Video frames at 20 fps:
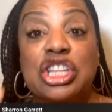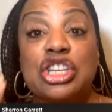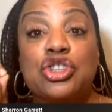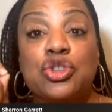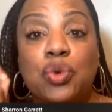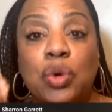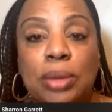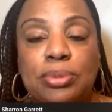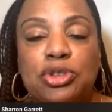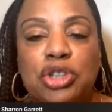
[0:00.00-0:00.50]
The
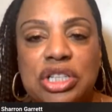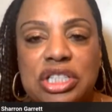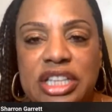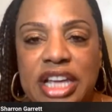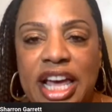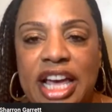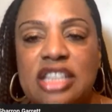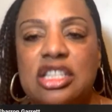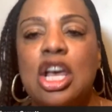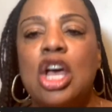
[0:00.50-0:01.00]
scripture
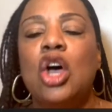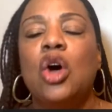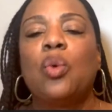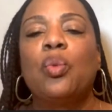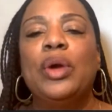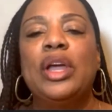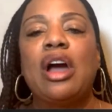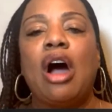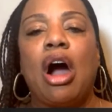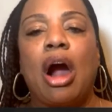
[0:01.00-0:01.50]
says
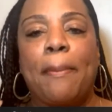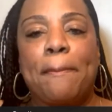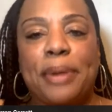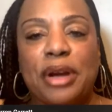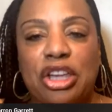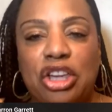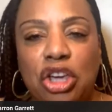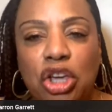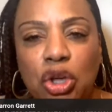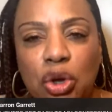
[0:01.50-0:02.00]
we are
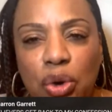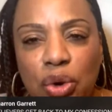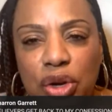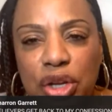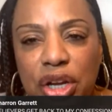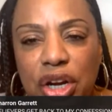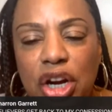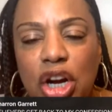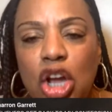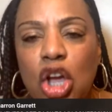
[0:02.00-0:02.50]

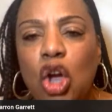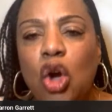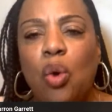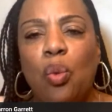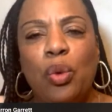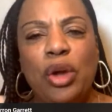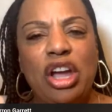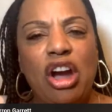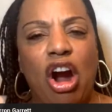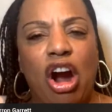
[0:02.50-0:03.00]
peculiar,
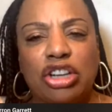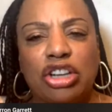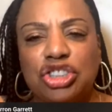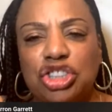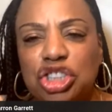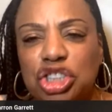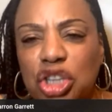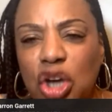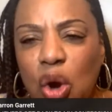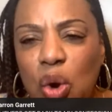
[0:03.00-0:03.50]
We are
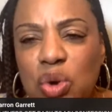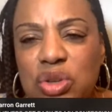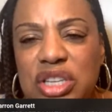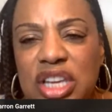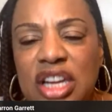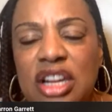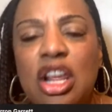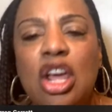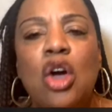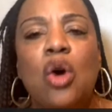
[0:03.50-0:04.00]

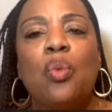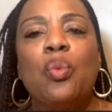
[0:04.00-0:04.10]
chosen.